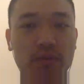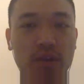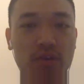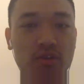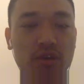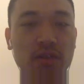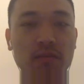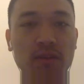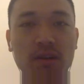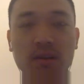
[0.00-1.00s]
would also
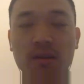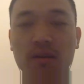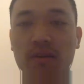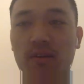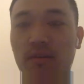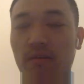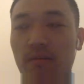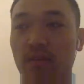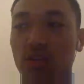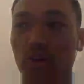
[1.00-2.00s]
help.
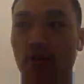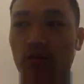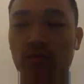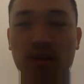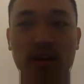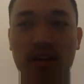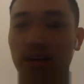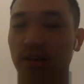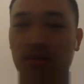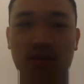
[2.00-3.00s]
So
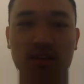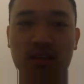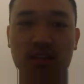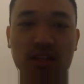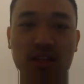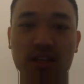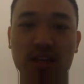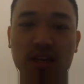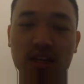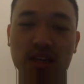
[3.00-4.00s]
it's just
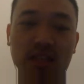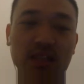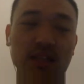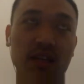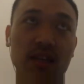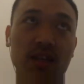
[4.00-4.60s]
this in